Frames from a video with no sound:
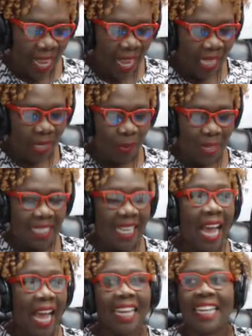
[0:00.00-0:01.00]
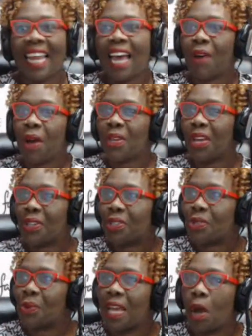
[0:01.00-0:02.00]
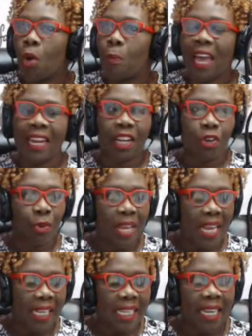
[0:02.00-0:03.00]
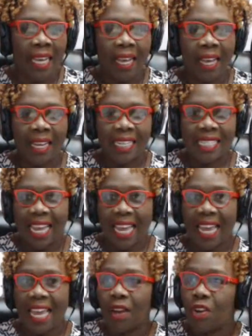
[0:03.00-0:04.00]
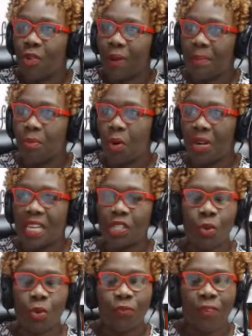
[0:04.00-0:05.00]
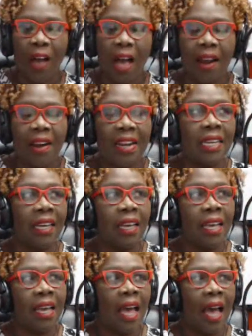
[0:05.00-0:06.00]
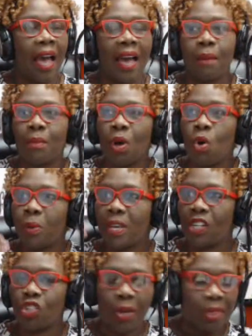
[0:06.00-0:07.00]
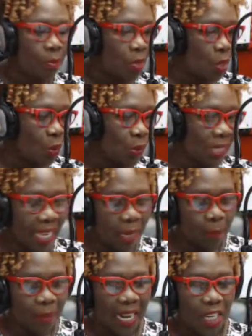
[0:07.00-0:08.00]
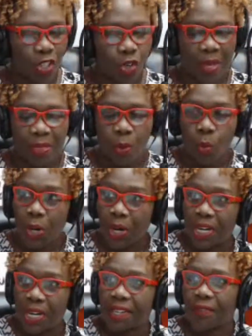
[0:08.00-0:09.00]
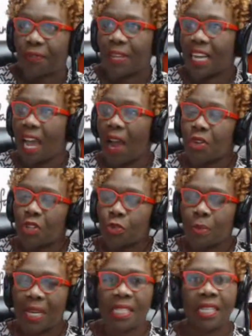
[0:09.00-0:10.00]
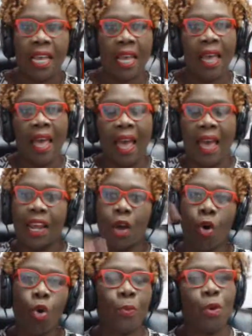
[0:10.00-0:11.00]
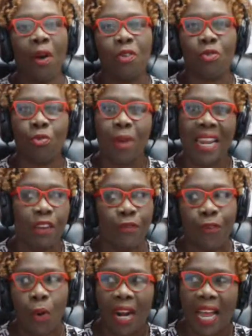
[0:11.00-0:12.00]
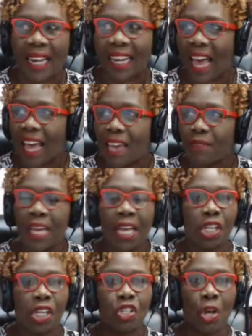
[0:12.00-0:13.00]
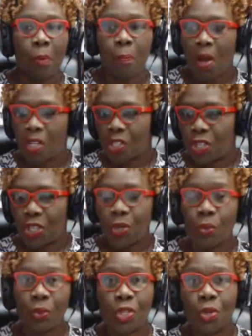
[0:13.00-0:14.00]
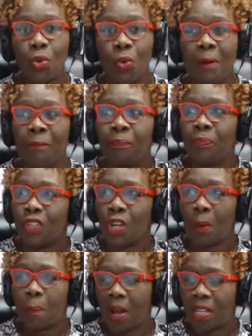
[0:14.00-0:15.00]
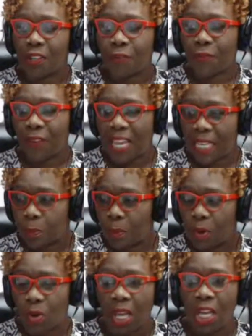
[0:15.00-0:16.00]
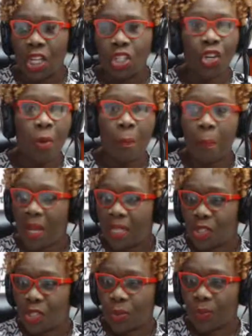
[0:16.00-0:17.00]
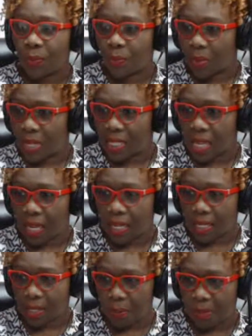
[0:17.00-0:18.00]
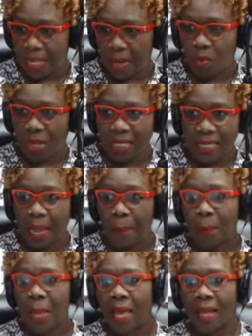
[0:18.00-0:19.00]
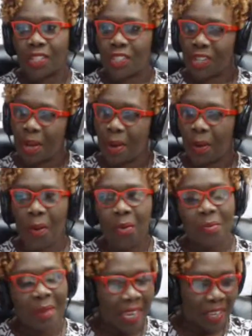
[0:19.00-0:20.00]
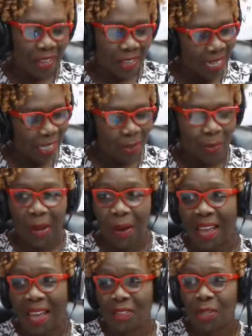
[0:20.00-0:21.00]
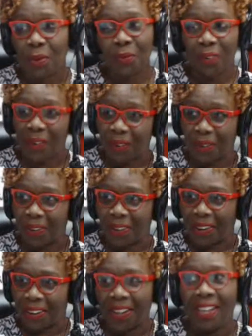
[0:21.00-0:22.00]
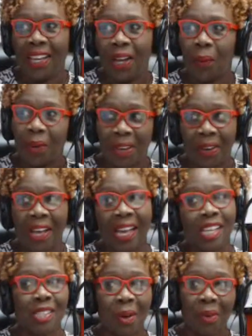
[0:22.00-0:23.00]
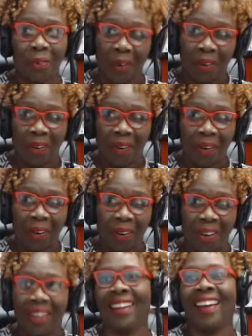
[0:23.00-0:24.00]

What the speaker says: So inside Alive, how y'all doing? Hope you had a great day, great morning so far. Hope you enjoyed the music, been enjoying the word of encouragement, and I hope you are ready for a live. Jump onto YouTube, jump onto Facebook, jump onto what is other something named WhatsApp. Jump! Oh my goodness, we're gonna have some fun. We're gonna have some fun.